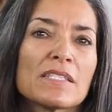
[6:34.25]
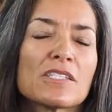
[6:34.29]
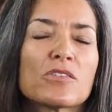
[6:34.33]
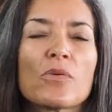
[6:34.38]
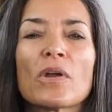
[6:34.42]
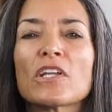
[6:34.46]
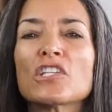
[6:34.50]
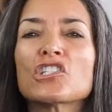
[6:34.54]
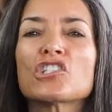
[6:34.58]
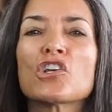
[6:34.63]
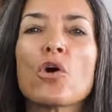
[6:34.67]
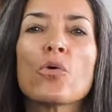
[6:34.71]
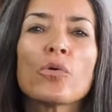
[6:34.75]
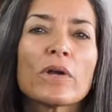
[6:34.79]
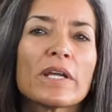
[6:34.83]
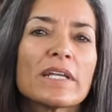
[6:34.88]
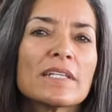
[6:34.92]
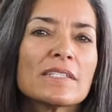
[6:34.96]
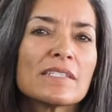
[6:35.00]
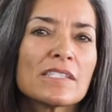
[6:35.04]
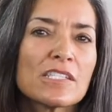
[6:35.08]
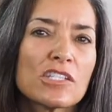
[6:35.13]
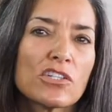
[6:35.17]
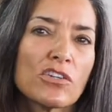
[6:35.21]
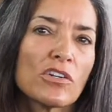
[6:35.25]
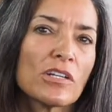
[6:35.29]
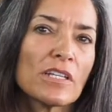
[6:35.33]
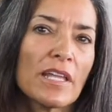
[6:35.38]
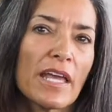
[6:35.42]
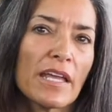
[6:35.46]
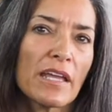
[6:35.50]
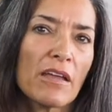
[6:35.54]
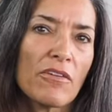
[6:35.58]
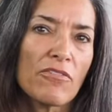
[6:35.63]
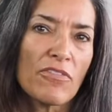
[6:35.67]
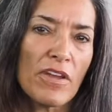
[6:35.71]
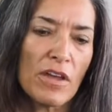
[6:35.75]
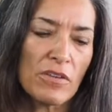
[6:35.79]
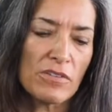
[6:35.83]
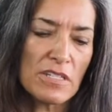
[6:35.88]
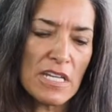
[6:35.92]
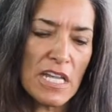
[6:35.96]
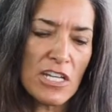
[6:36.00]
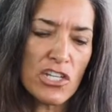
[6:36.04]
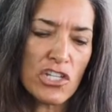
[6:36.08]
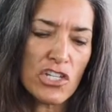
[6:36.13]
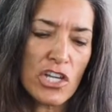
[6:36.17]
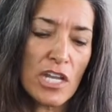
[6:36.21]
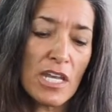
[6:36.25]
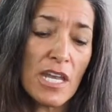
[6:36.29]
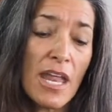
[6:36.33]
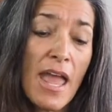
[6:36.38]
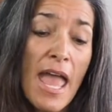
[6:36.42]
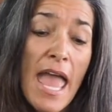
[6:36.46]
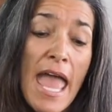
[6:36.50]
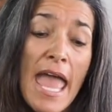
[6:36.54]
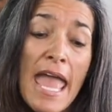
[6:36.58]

so I don't consider it like a foundation.